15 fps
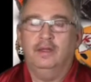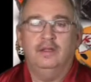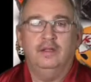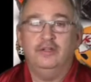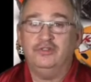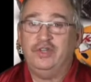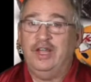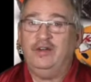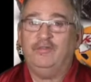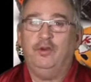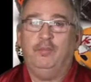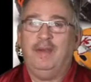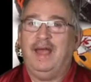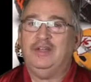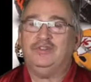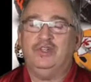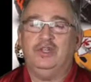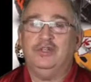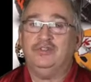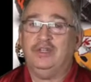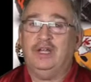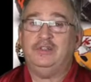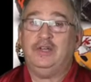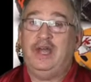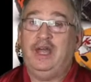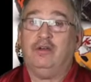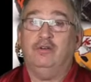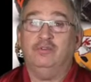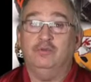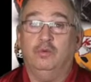His downfield passing is not as
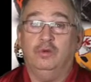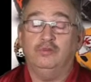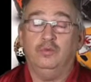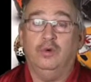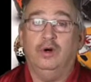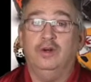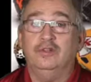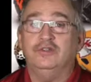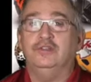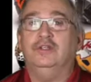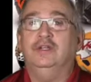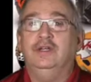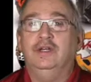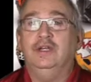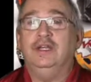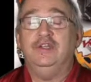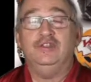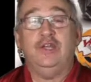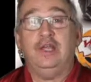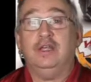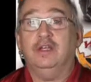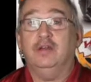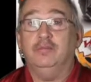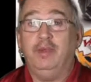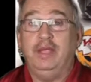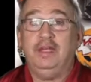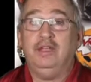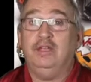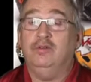accurate as it once was. He's taking a beating.